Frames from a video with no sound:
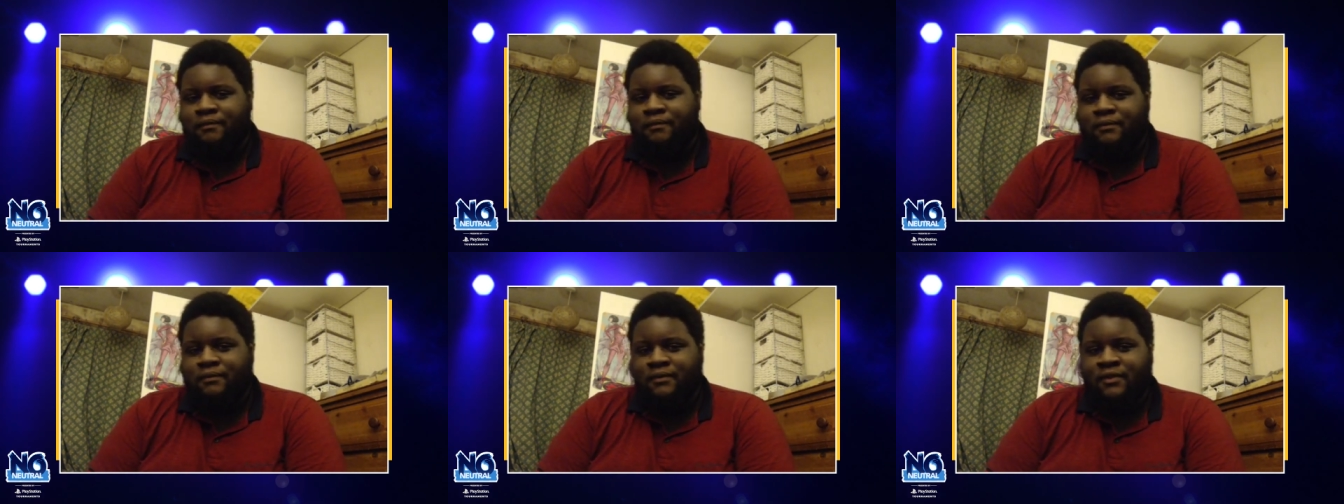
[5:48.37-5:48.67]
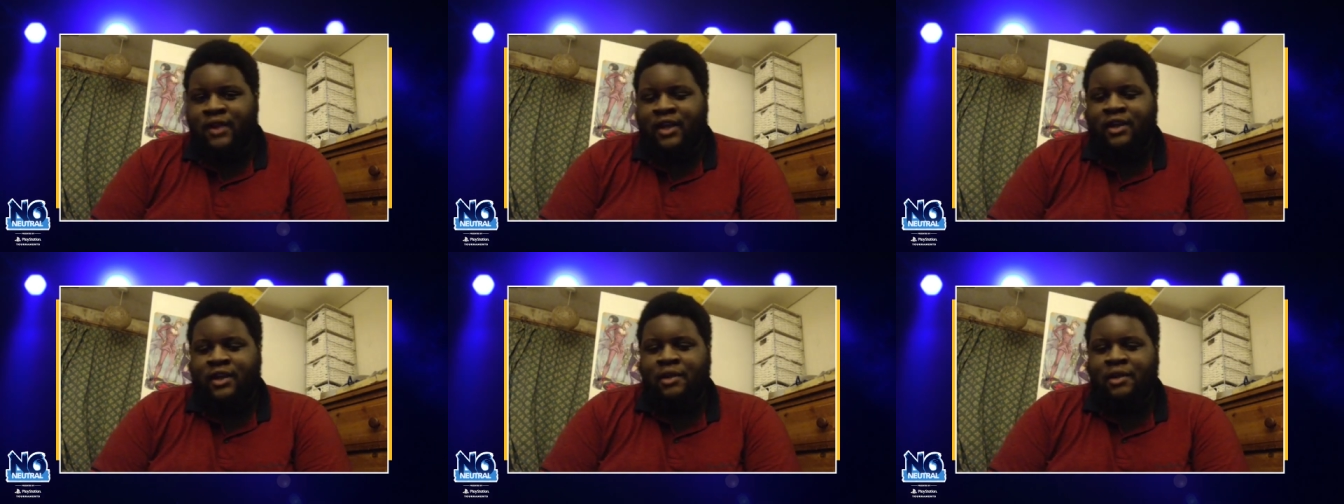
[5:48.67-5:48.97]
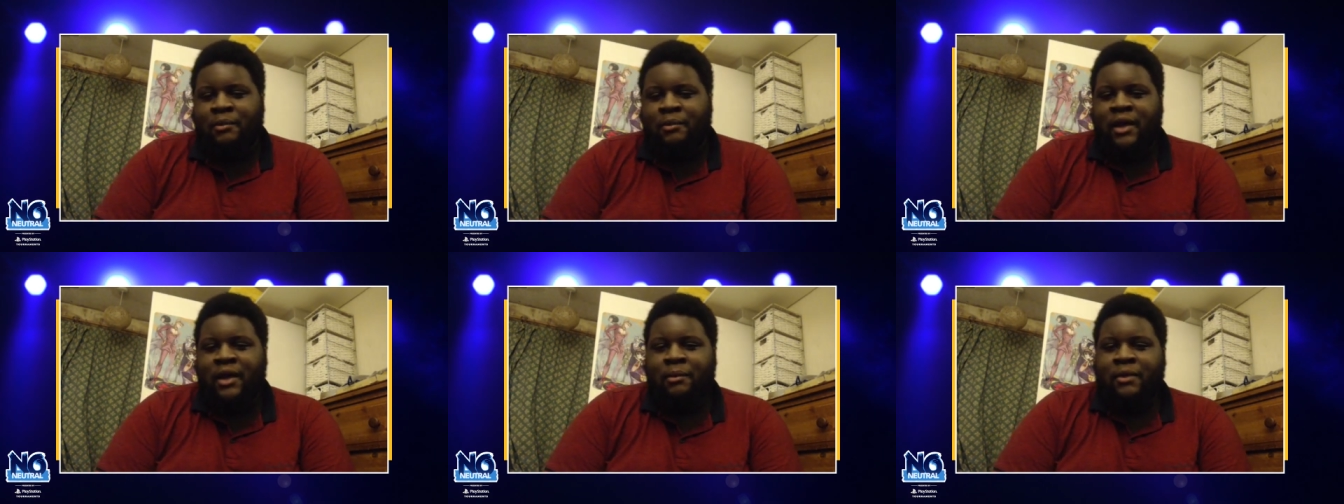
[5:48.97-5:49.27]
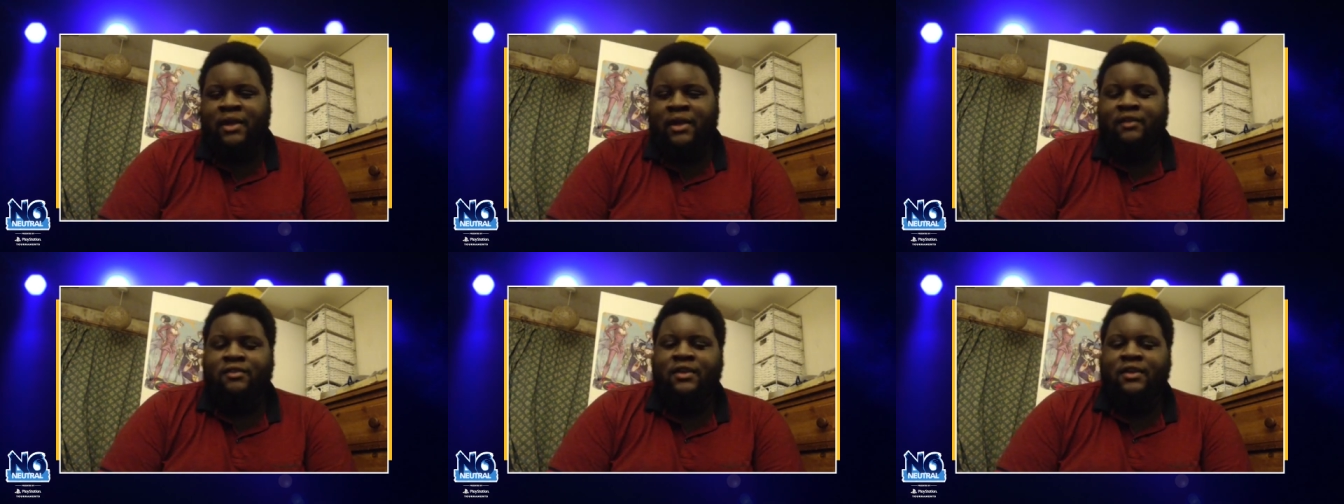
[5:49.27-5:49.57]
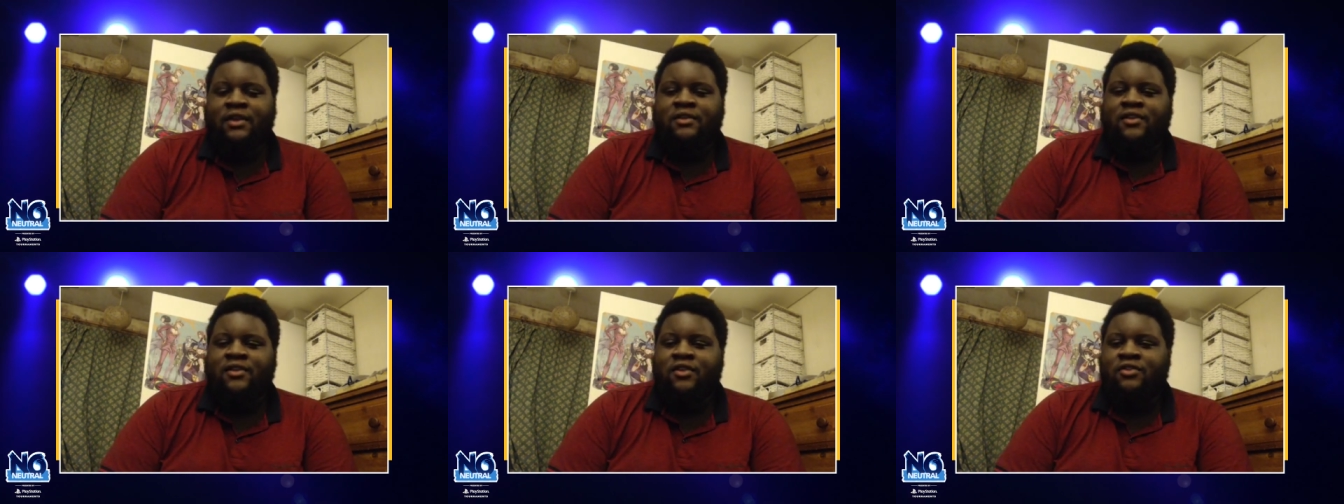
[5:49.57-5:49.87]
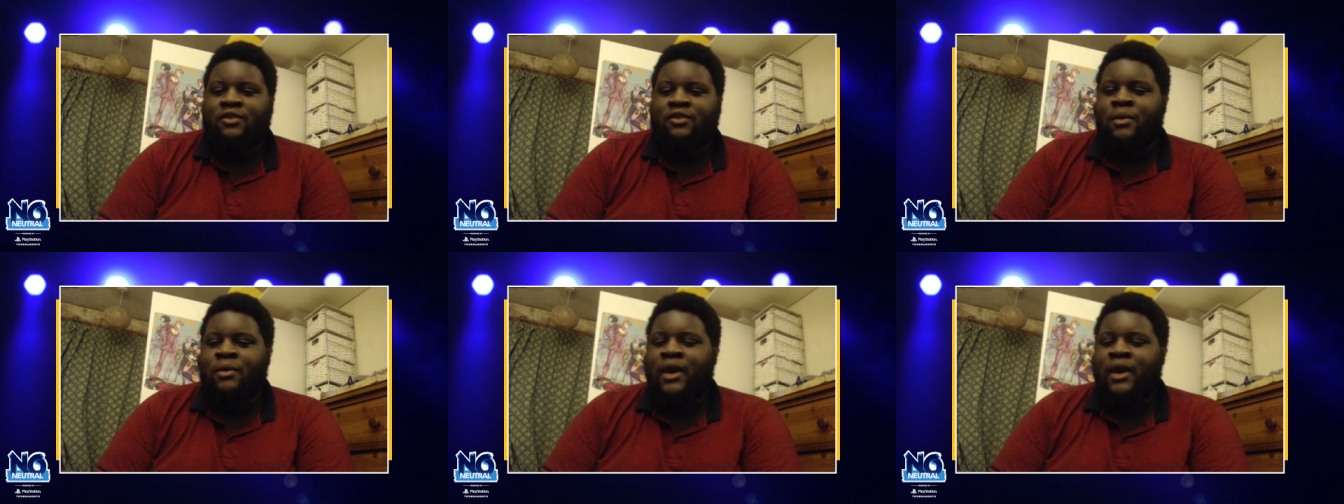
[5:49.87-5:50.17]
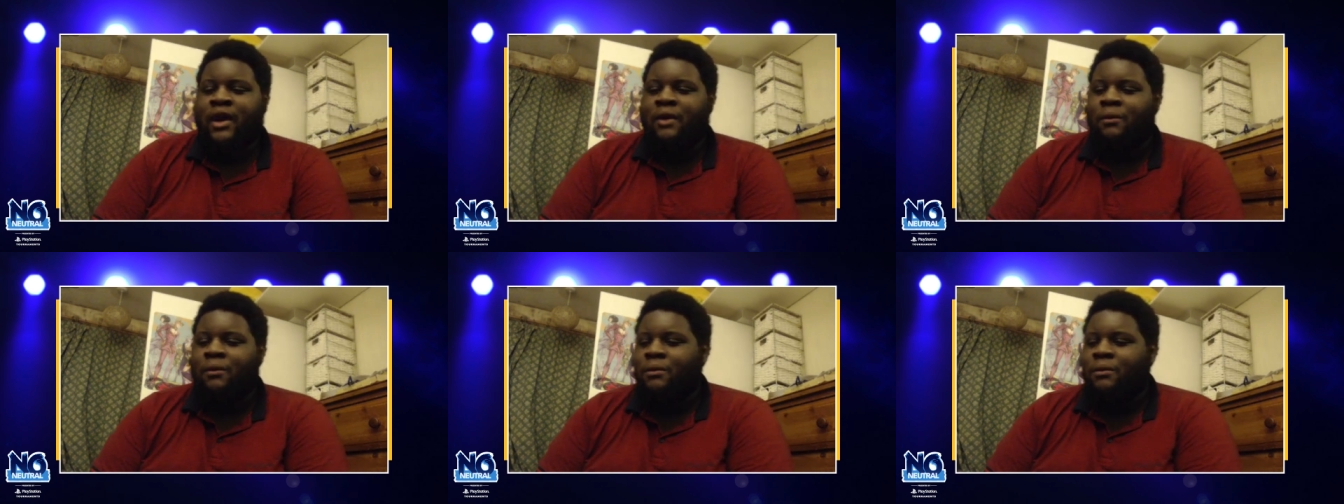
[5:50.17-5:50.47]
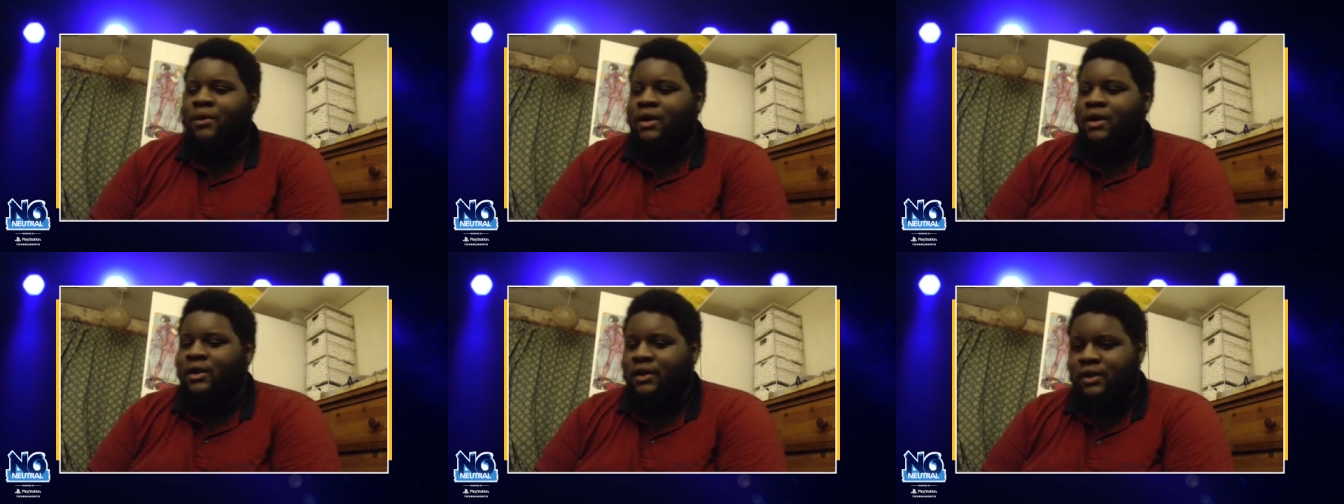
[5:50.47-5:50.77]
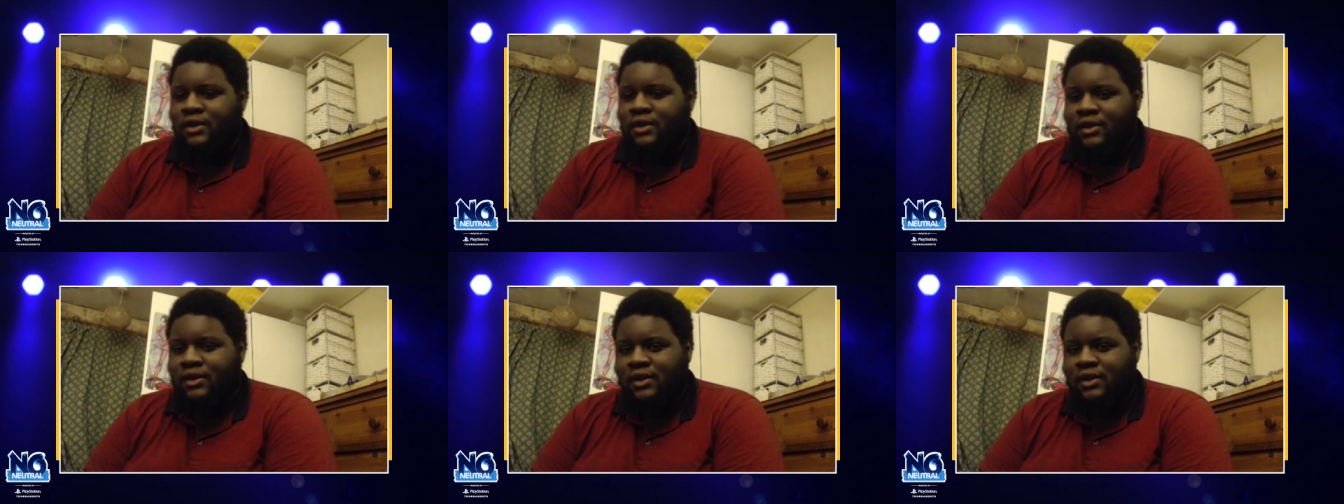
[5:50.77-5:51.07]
Mm. Then it might make sense as to why I won.